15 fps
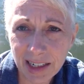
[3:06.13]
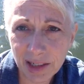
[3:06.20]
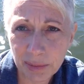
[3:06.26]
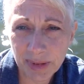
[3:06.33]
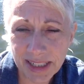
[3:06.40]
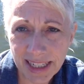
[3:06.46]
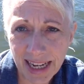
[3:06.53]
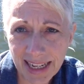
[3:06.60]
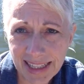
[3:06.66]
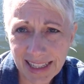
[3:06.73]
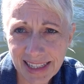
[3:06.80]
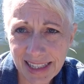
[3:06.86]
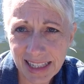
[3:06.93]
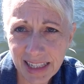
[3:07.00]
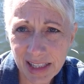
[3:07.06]
I had
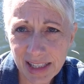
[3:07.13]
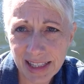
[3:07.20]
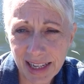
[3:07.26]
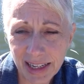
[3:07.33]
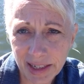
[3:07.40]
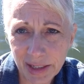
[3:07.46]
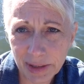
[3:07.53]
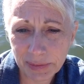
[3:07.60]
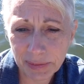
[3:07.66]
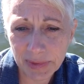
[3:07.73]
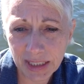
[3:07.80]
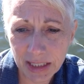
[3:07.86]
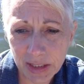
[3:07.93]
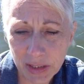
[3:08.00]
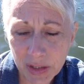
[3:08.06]
metastases
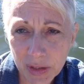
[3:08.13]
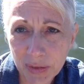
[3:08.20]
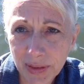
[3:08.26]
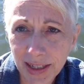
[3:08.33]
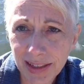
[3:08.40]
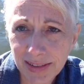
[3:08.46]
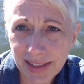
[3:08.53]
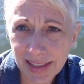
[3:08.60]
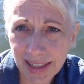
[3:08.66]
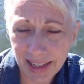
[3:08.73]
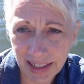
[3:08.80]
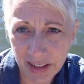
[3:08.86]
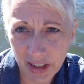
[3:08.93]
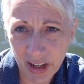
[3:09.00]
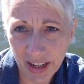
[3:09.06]
in
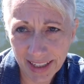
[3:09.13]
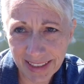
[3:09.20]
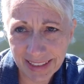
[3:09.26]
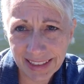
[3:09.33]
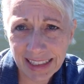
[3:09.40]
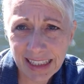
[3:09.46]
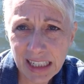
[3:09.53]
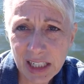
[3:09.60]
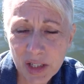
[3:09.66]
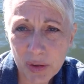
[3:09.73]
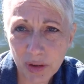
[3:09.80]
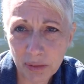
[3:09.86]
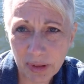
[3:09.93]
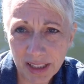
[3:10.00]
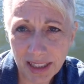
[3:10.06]
2009,
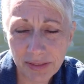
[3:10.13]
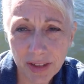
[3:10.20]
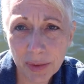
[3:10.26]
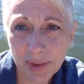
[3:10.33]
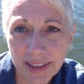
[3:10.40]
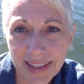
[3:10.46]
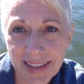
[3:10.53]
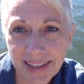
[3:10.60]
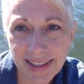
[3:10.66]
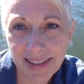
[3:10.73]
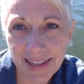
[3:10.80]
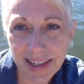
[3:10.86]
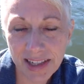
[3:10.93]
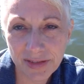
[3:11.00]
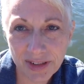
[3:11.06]
so I've been living with
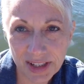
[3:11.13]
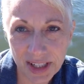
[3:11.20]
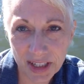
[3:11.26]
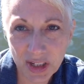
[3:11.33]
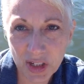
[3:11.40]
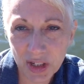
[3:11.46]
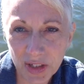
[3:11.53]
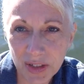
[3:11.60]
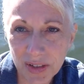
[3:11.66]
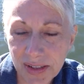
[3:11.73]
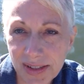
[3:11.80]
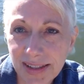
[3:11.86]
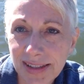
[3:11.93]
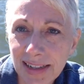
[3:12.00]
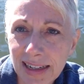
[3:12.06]
this disease for 6
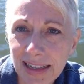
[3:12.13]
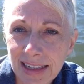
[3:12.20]
years.